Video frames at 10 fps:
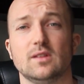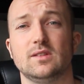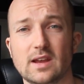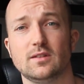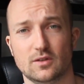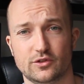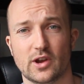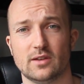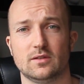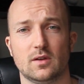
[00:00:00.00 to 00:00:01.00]
a decent
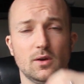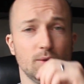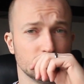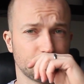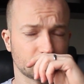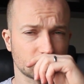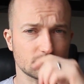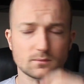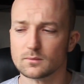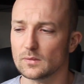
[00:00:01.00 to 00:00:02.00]
Gen 2,
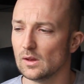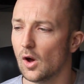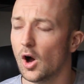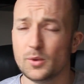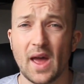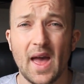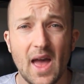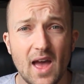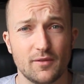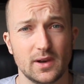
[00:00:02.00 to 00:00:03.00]
I would
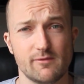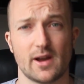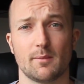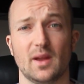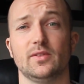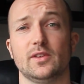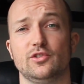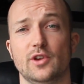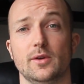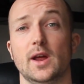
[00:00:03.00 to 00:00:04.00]
heavily recommend
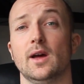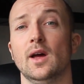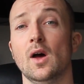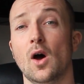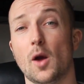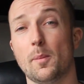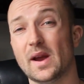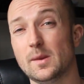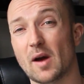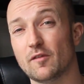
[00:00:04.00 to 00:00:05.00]
this unit. I
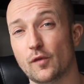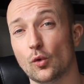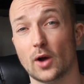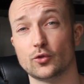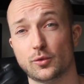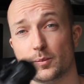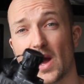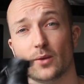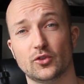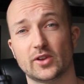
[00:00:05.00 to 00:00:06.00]
paid about
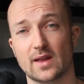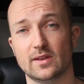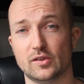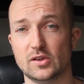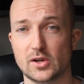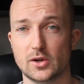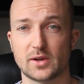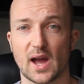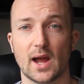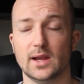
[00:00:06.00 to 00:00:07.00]
£400 to get this to the
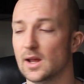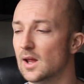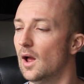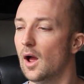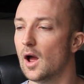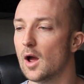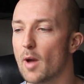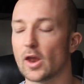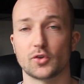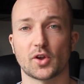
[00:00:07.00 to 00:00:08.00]
UK.
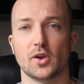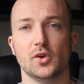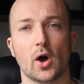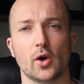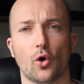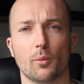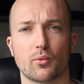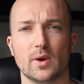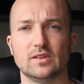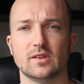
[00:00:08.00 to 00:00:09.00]
Um, and I've done a night op
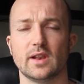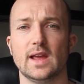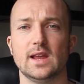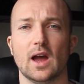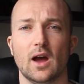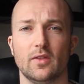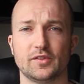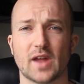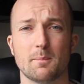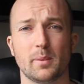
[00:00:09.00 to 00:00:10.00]
recently at the
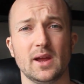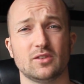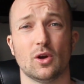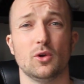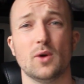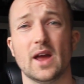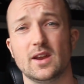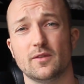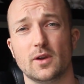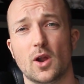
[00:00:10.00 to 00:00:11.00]
Sandpit, so
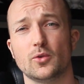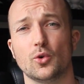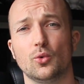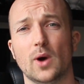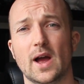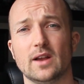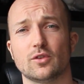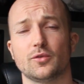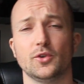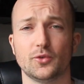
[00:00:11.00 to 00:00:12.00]
any of the local
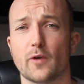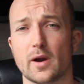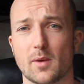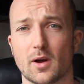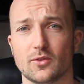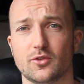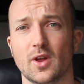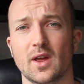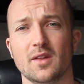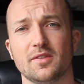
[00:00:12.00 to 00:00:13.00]
airsofters very
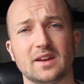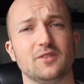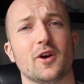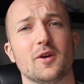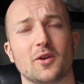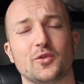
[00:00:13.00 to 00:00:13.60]
much thank you very much